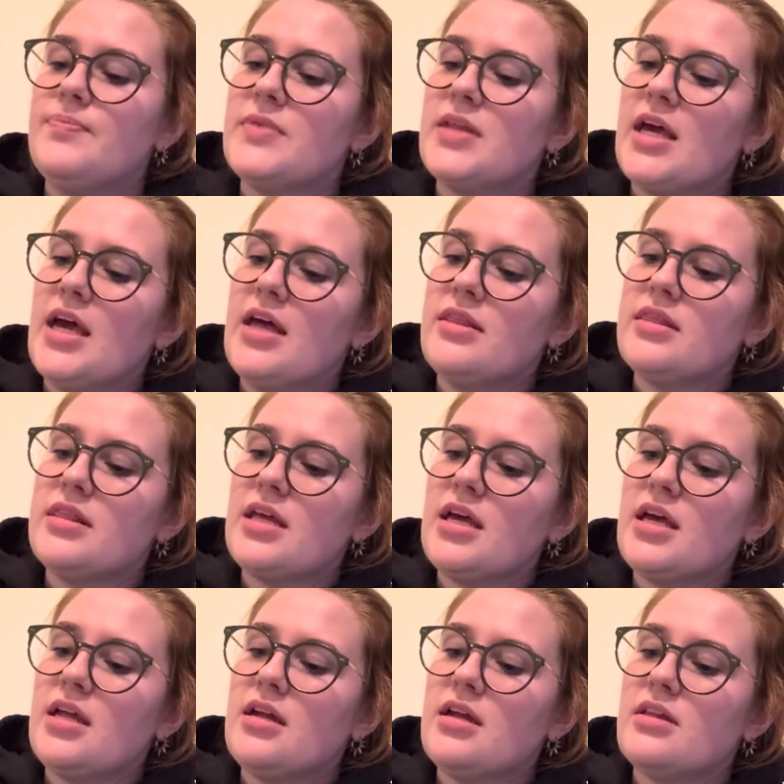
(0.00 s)
And
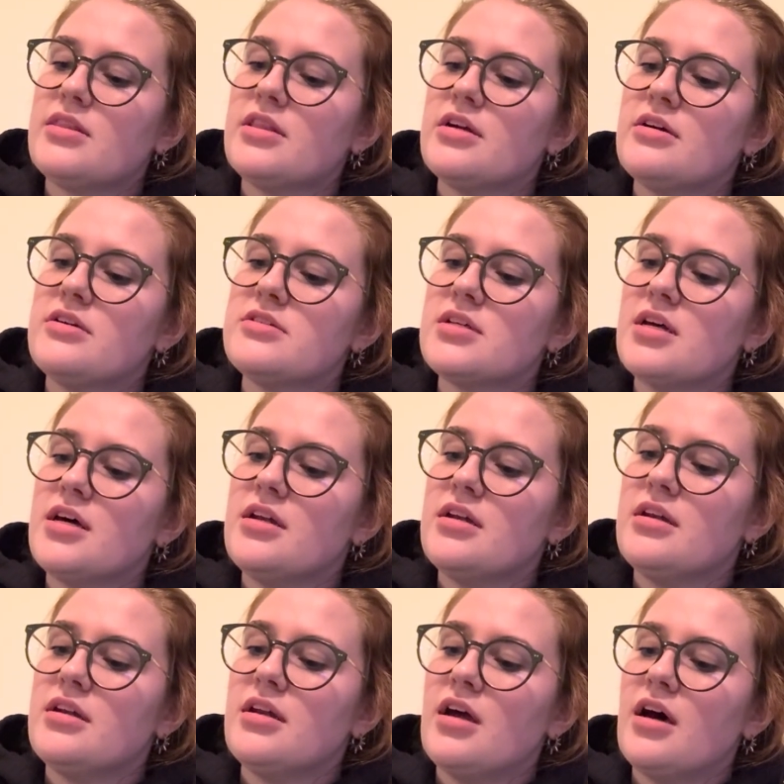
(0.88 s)
then there's
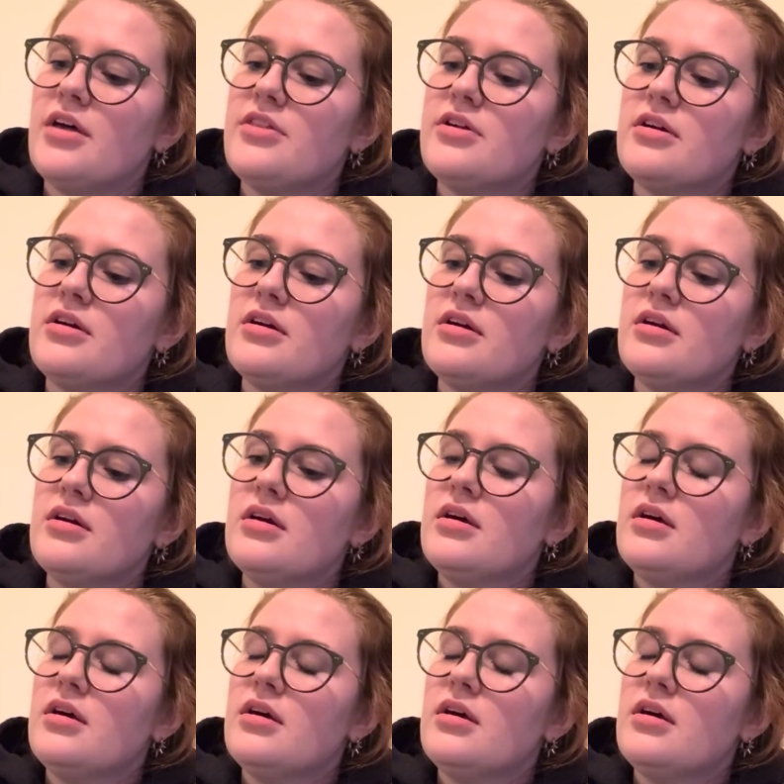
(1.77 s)
another